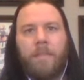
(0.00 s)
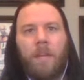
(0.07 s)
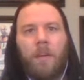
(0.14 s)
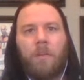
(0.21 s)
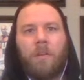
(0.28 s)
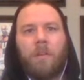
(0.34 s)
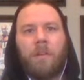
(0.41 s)

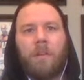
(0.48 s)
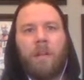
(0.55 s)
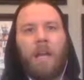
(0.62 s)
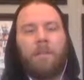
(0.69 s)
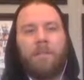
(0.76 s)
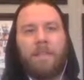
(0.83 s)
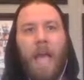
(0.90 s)
they're
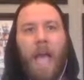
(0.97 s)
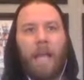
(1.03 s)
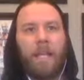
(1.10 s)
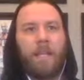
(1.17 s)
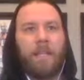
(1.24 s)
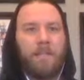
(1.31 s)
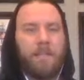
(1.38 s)
kind of
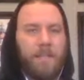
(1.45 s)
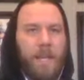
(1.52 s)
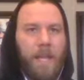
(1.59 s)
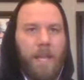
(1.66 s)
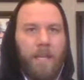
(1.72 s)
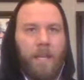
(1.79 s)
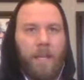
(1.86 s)
attacking
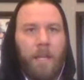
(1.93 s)
Sting,